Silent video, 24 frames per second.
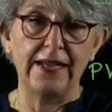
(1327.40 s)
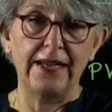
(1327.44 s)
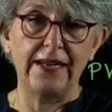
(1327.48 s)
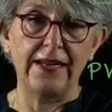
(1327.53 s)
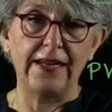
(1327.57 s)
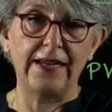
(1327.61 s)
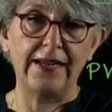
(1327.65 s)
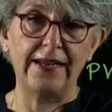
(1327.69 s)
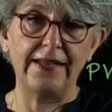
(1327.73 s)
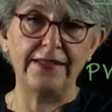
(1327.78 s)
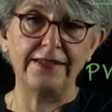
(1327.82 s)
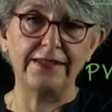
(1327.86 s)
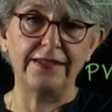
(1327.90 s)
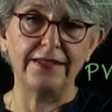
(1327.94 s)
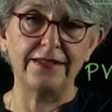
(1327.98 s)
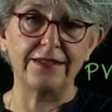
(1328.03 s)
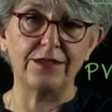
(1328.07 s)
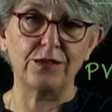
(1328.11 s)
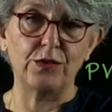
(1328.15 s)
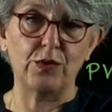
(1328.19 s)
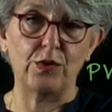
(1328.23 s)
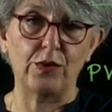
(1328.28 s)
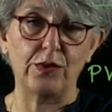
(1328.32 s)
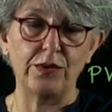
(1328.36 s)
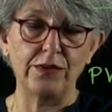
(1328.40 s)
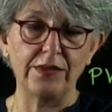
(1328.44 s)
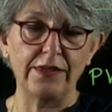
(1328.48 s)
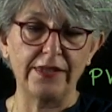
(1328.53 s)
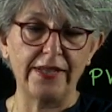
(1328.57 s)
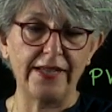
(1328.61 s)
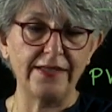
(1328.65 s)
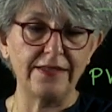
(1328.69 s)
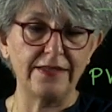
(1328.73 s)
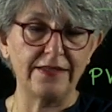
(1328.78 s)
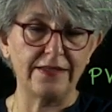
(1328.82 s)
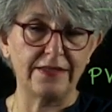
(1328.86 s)
and these
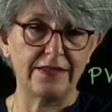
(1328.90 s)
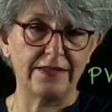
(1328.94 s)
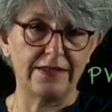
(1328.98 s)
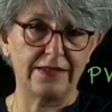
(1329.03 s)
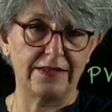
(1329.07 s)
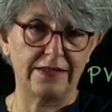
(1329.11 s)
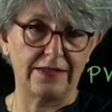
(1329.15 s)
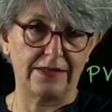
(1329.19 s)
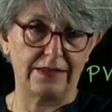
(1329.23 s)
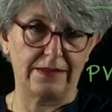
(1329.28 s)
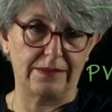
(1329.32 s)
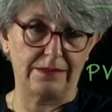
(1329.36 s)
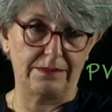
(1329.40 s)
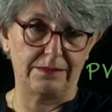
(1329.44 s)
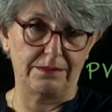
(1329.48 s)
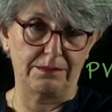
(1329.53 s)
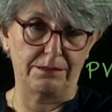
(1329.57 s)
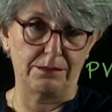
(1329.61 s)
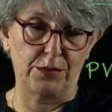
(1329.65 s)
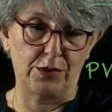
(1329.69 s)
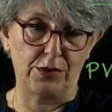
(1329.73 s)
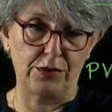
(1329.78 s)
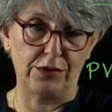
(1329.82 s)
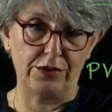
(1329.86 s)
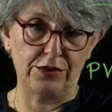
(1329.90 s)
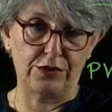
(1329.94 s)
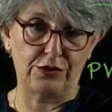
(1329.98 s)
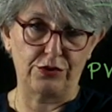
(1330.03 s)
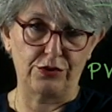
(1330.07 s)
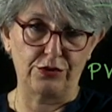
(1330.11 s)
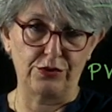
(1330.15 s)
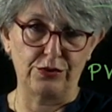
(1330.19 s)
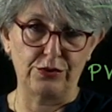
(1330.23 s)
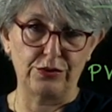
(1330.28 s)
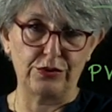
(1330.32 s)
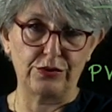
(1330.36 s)
condensed
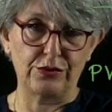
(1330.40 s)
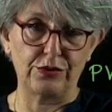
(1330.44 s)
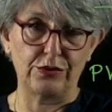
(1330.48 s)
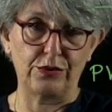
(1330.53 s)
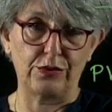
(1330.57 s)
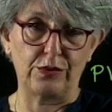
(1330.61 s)
molecules